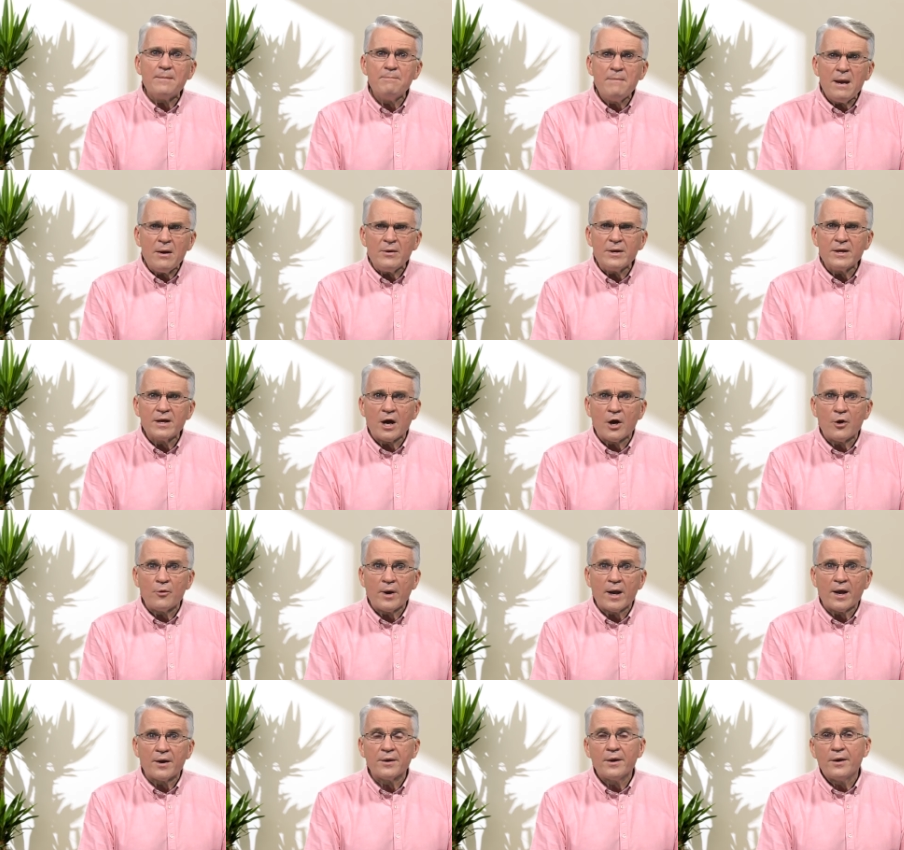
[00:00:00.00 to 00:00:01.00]

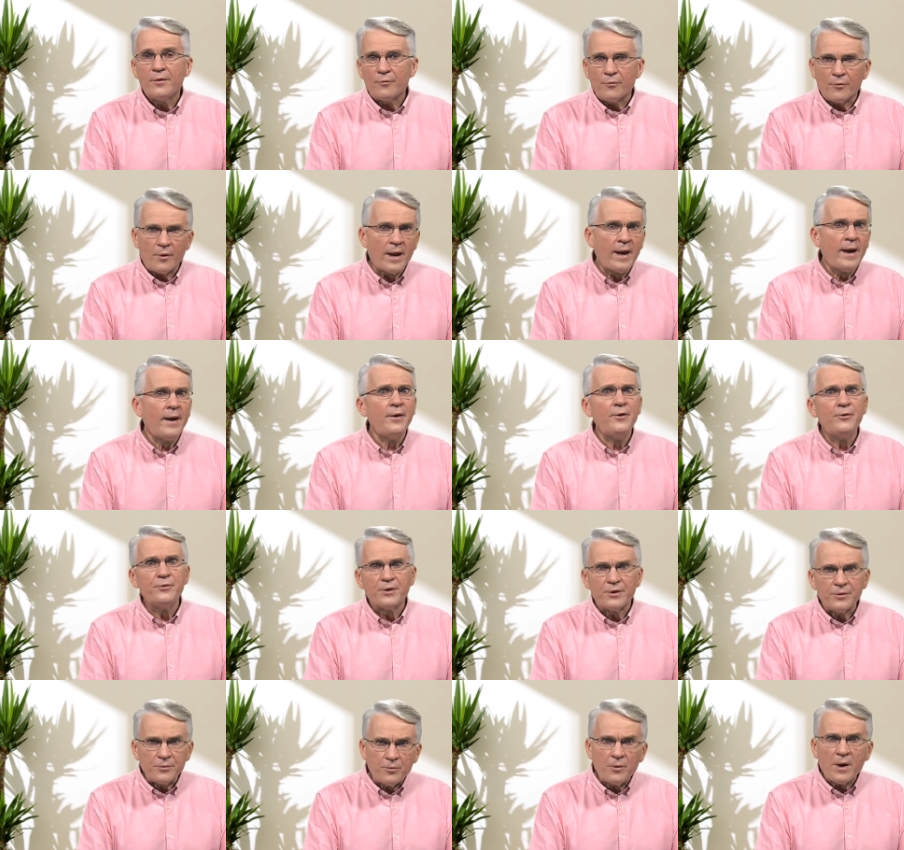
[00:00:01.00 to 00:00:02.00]
merry-go-round, round
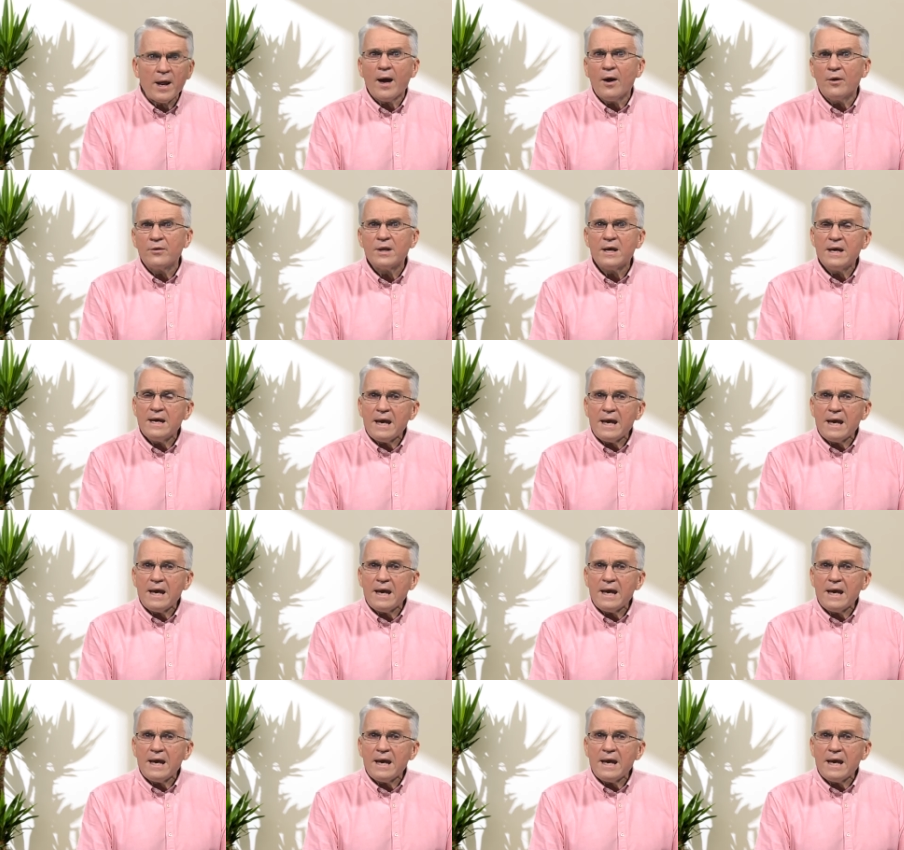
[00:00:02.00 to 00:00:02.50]
and round,